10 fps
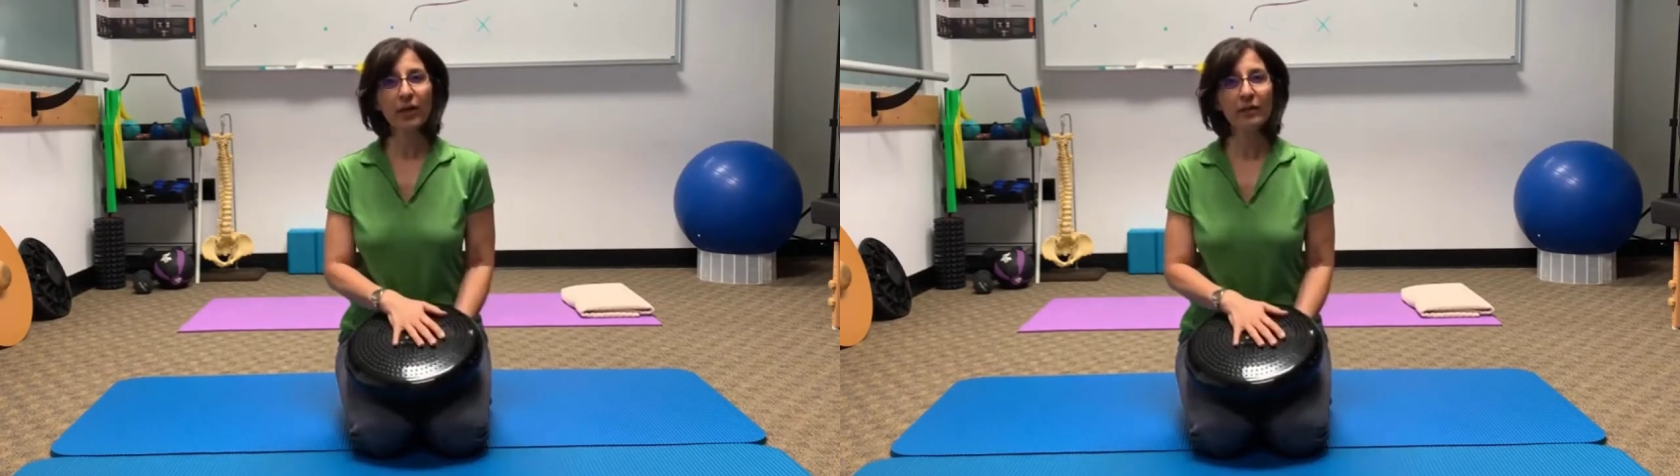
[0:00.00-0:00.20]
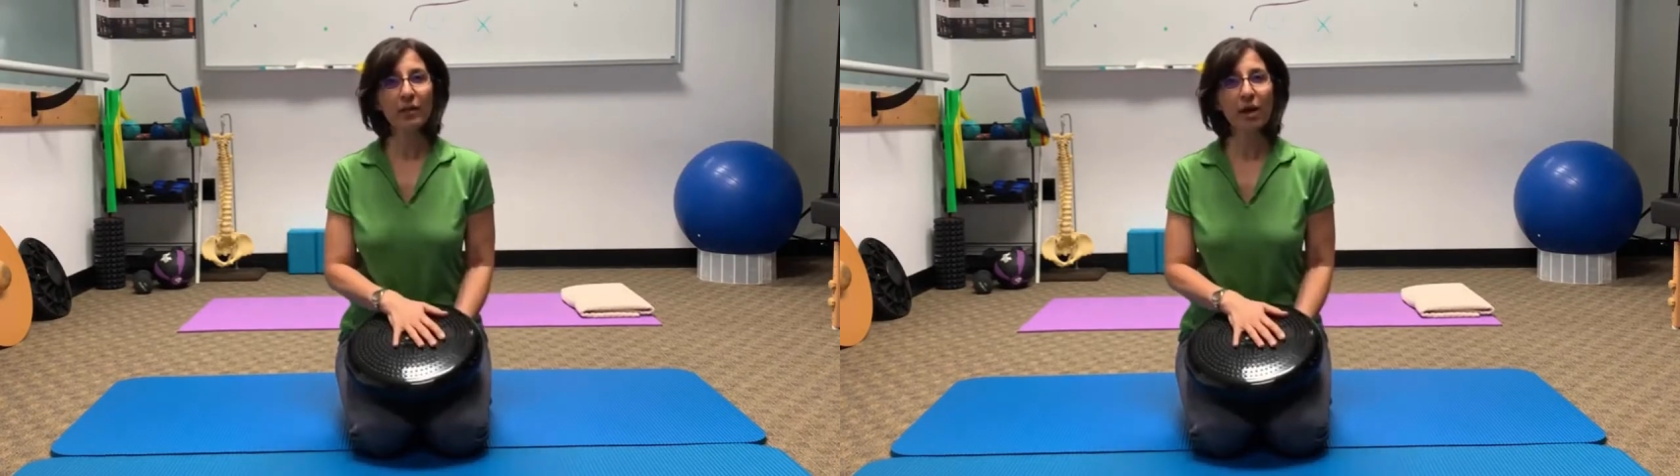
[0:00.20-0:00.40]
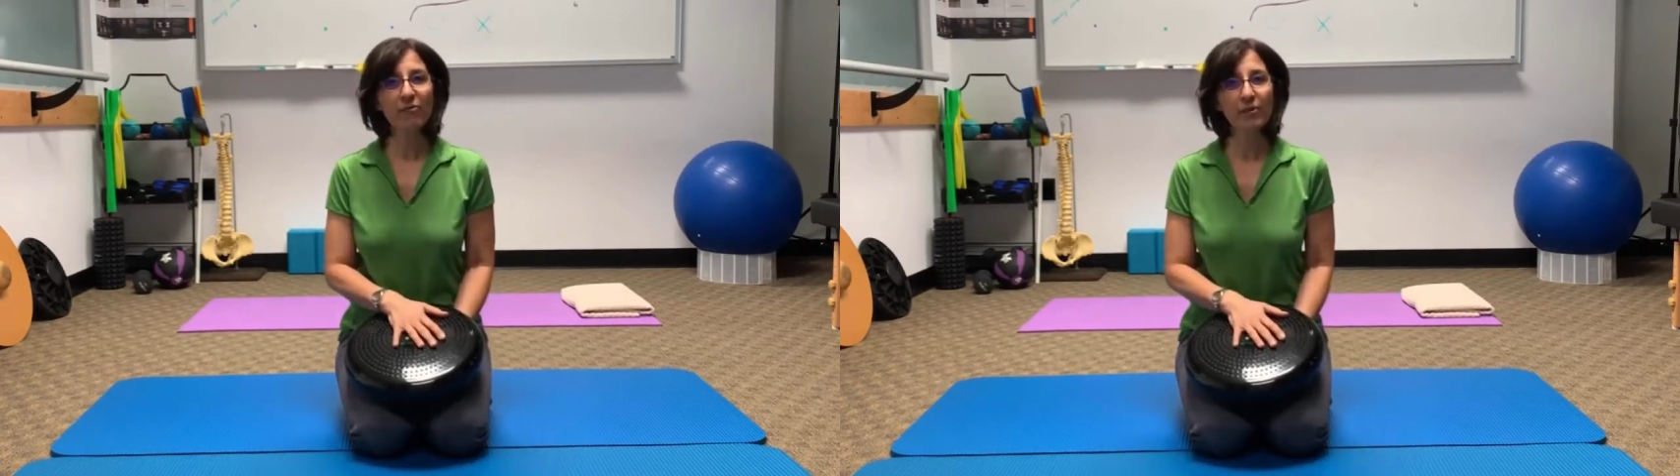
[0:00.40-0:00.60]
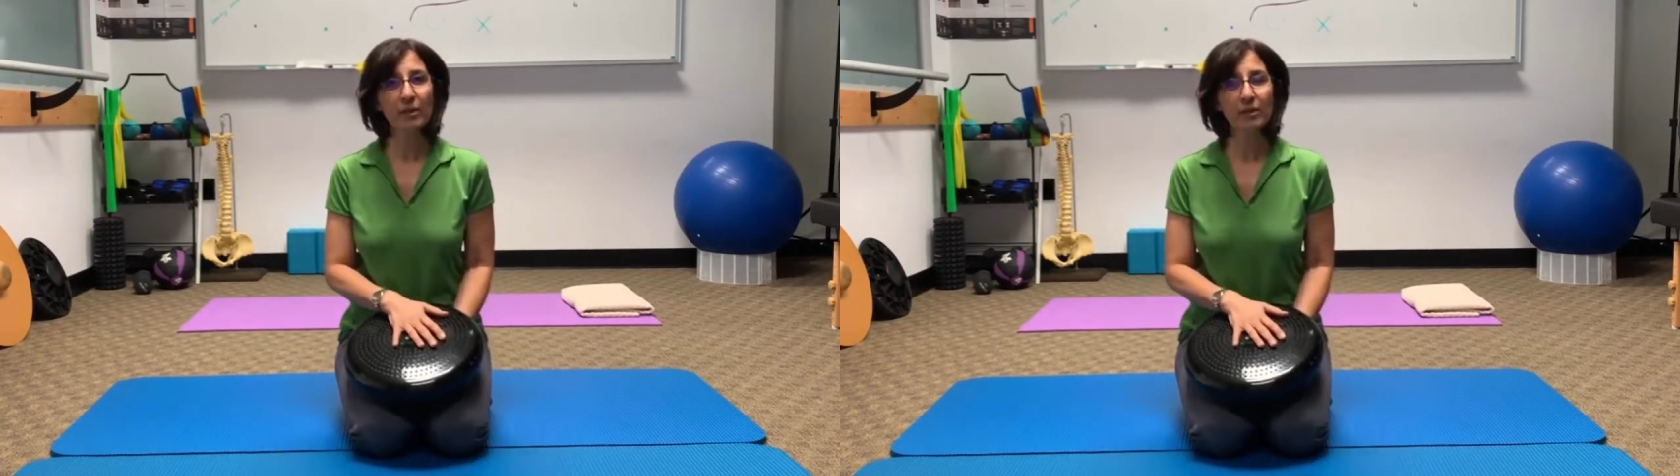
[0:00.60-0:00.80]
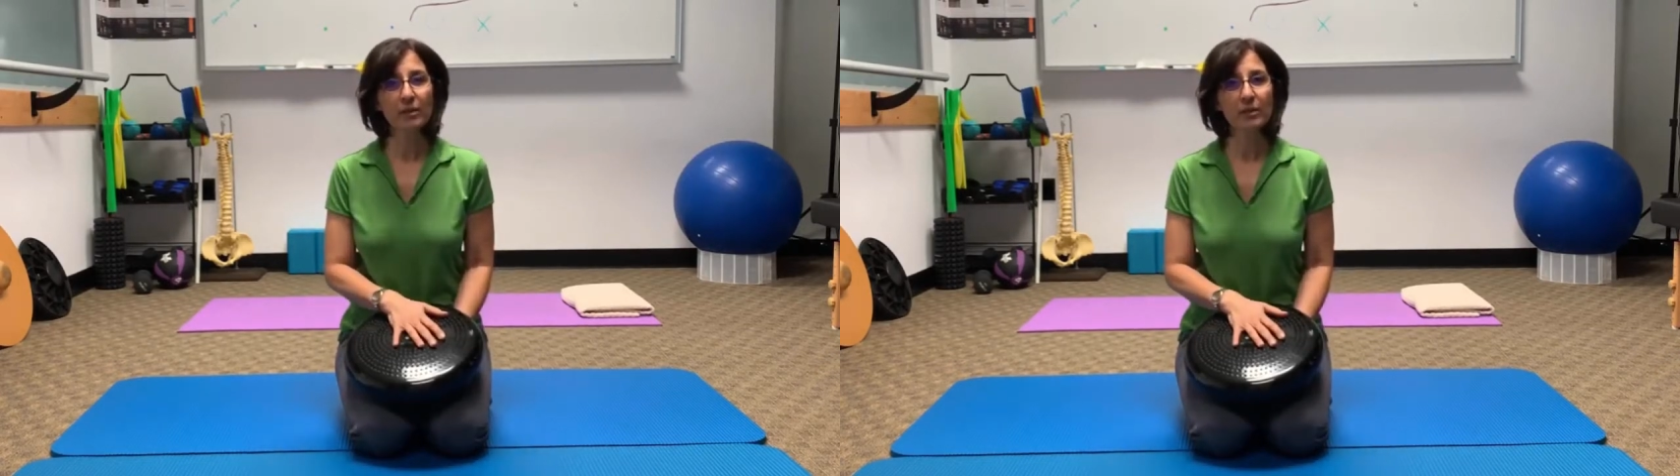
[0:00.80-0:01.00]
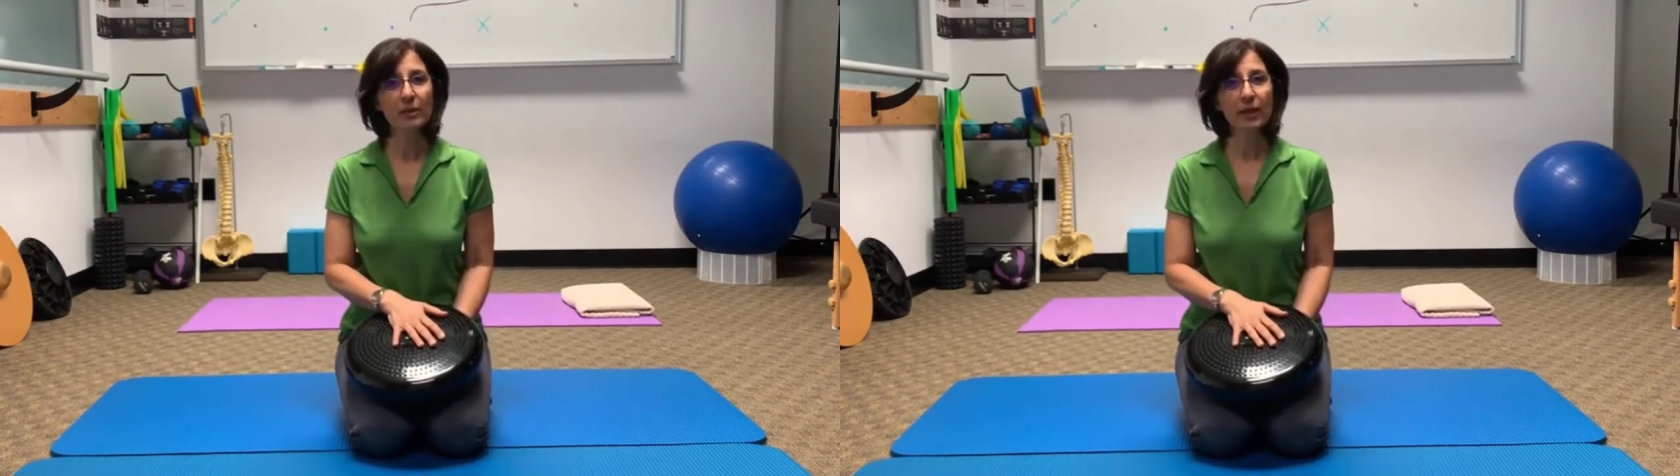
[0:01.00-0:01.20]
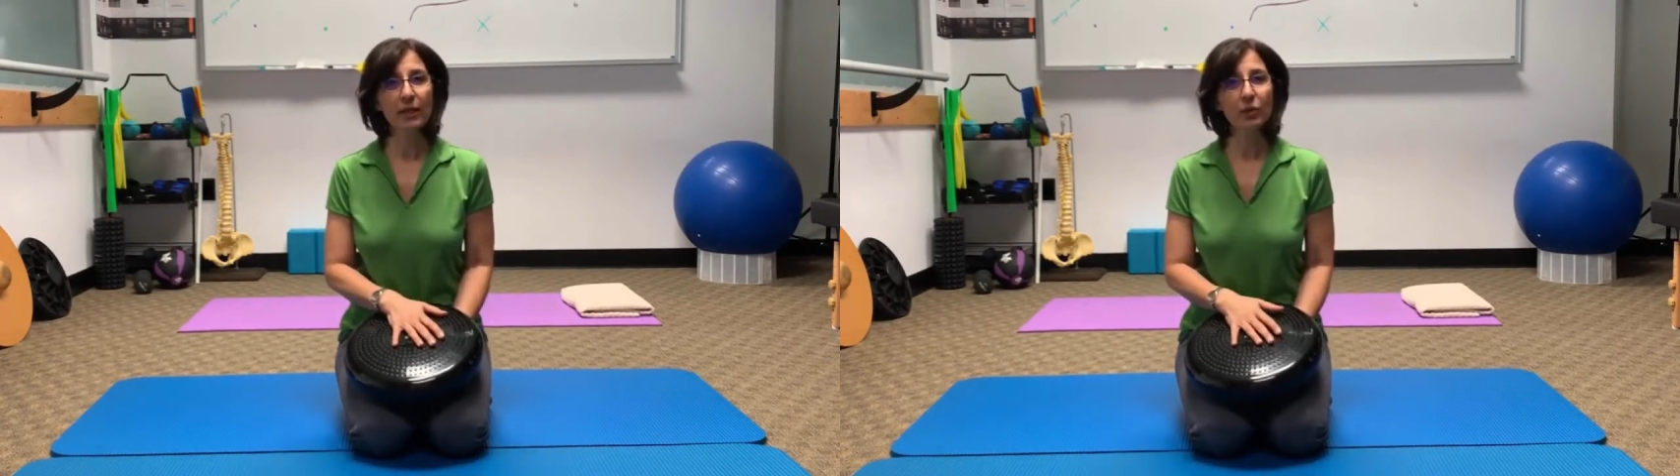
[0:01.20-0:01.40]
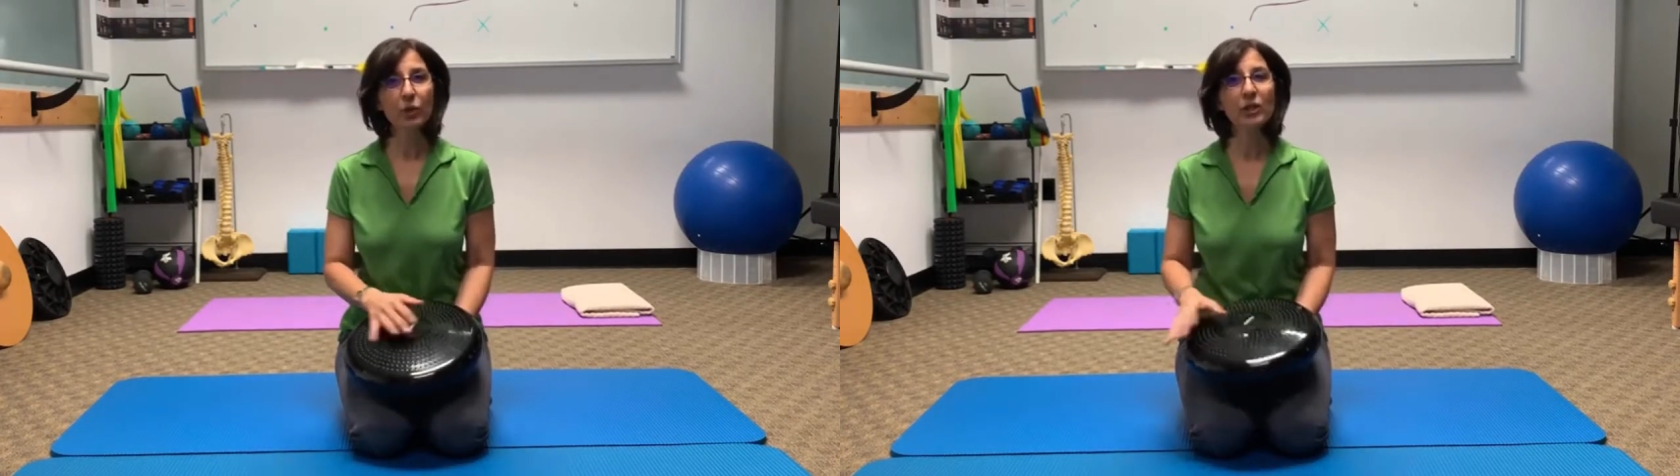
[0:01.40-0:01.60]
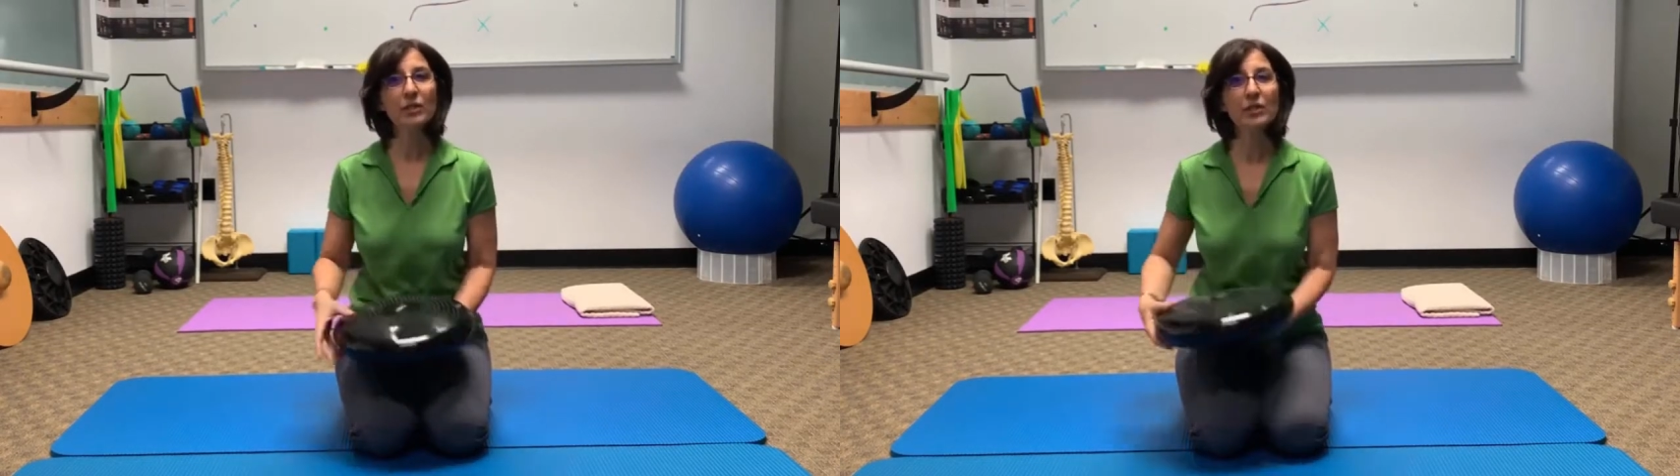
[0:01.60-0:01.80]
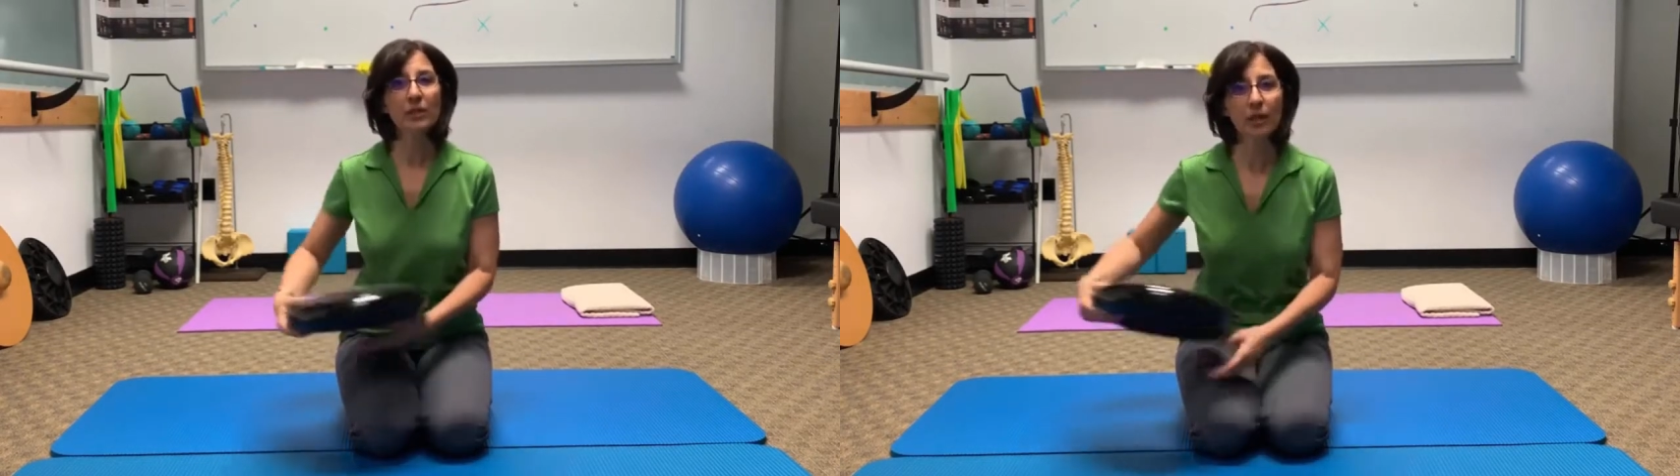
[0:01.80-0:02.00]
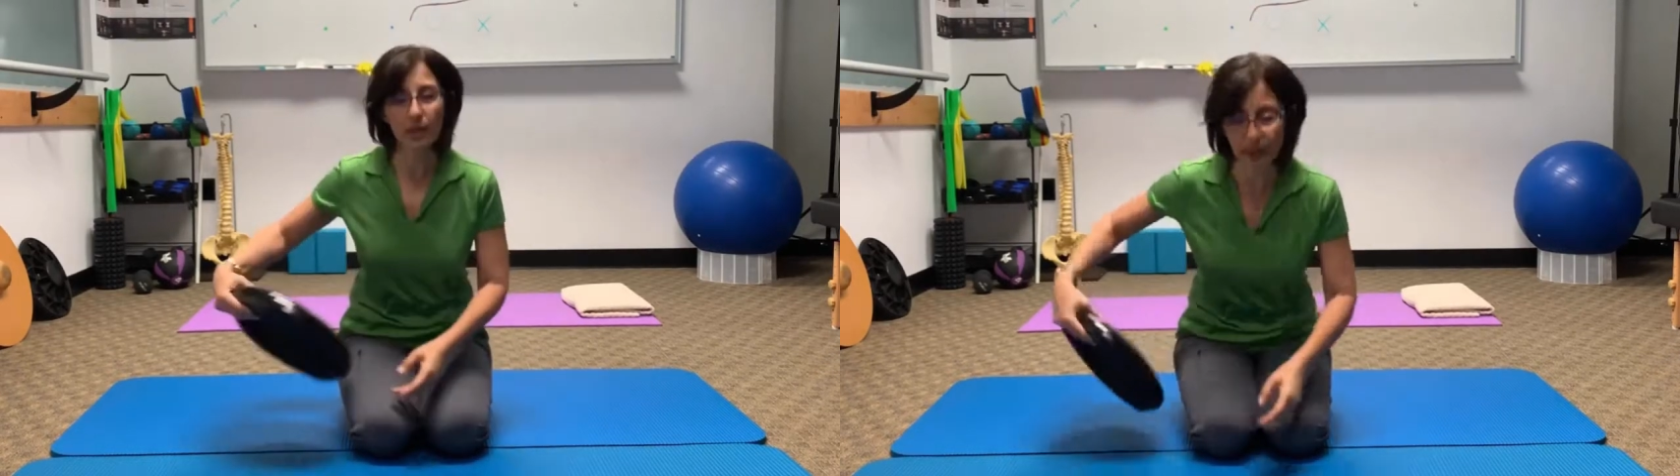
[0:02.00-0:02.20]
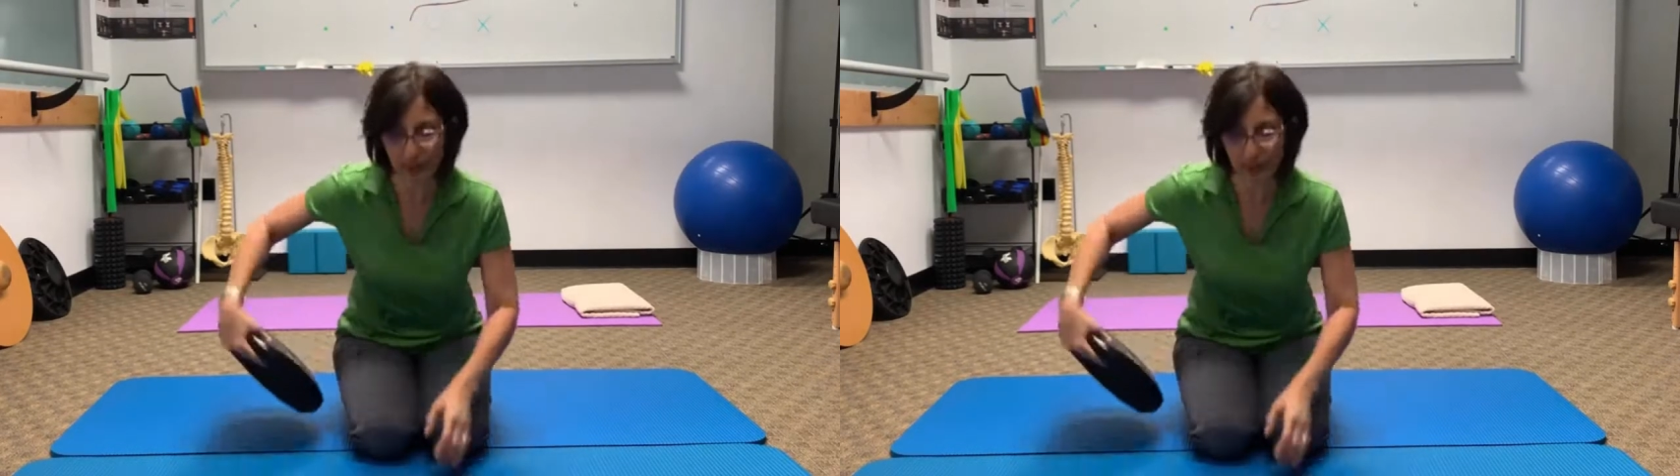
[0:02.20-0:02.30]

at the office and you're going to sit on